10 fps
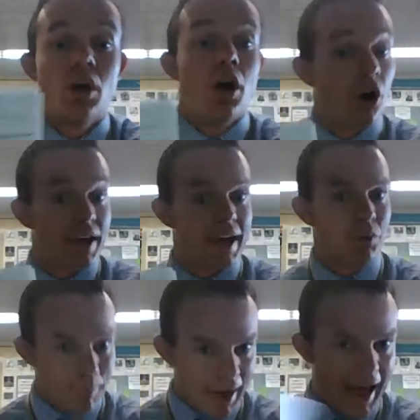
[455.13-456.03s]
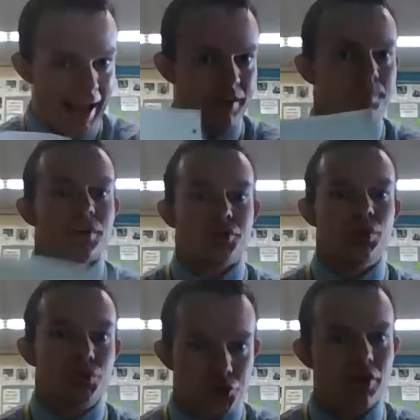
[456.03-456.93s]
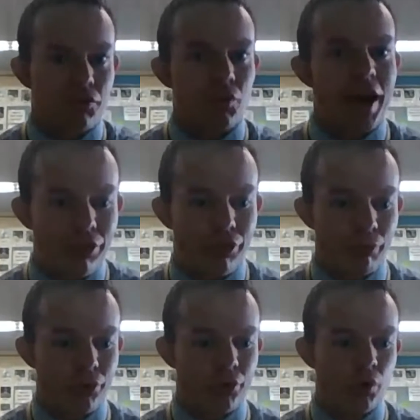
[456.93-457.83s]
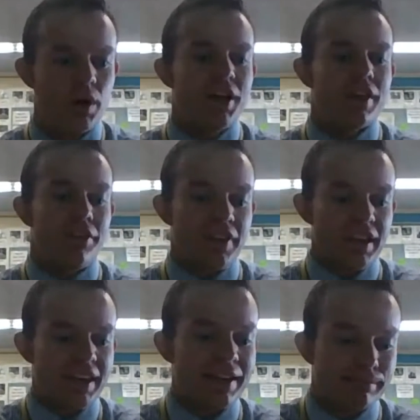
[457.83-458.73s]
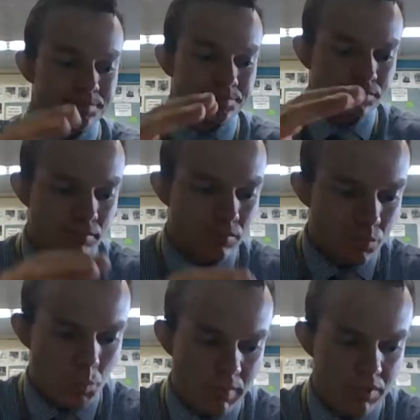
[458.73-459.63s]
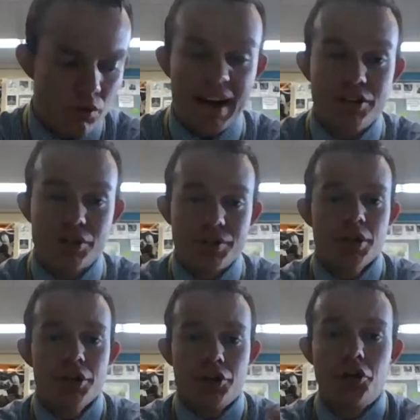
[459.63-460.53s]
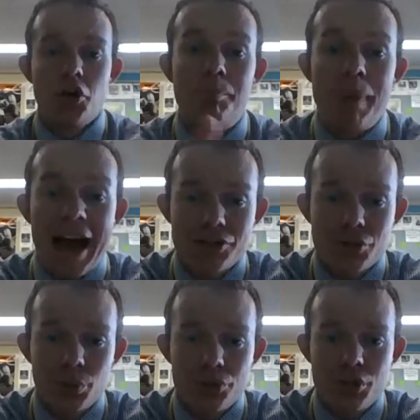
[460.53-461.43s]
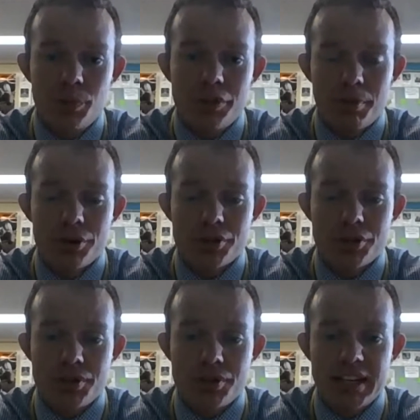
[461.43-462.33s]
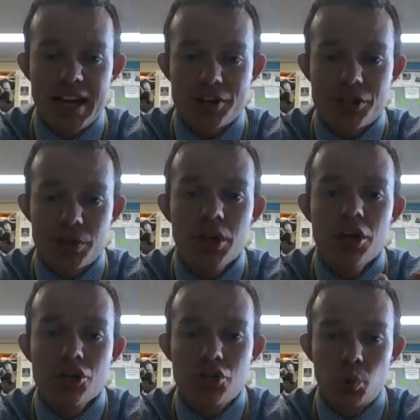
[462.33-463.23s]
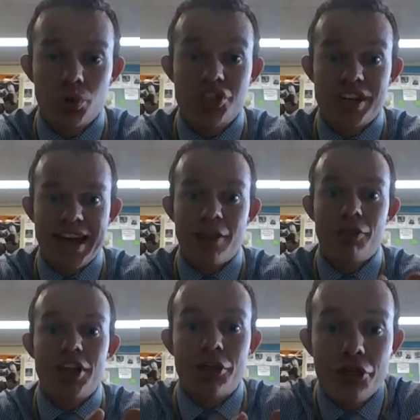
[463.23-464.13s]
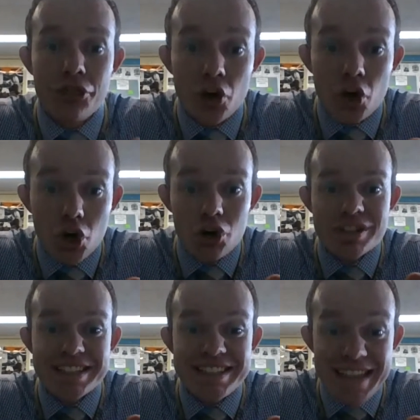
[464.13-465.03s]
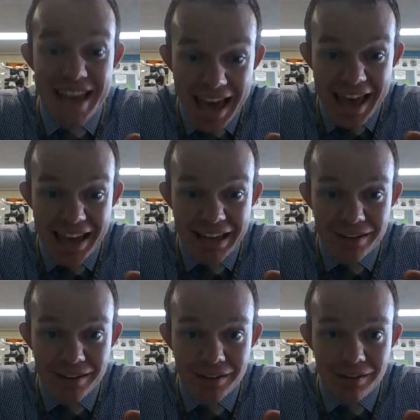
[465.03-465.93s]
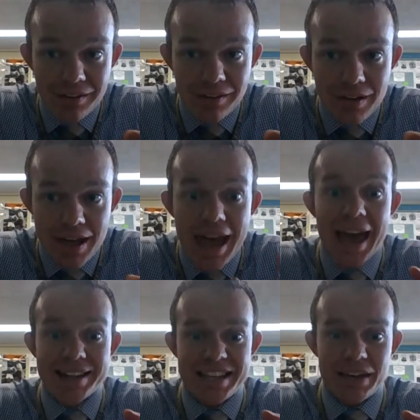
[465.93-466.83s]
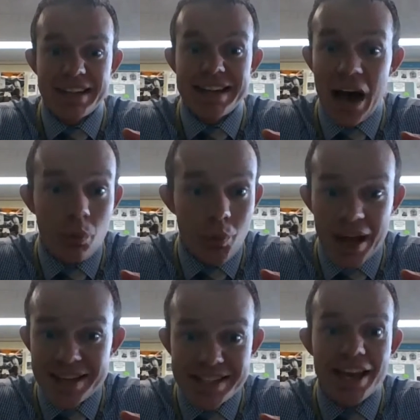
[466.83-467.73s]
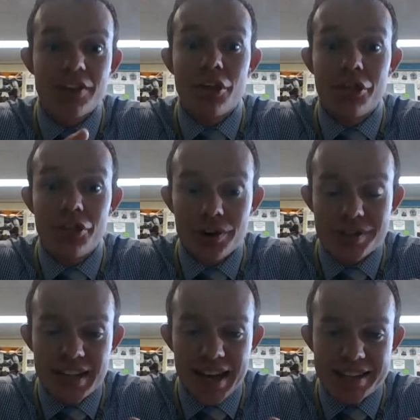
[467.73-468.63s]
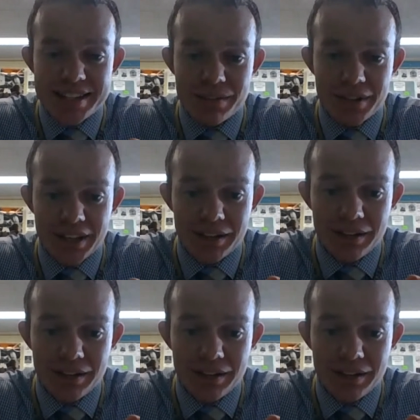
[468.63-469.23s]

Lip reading: Okay, we're back. So you should have read through the directions. You're going to go back to Schoology with the person you're sitting next to. Schoology, again, the Thursday activity, not Wednesday, the Thursday activity.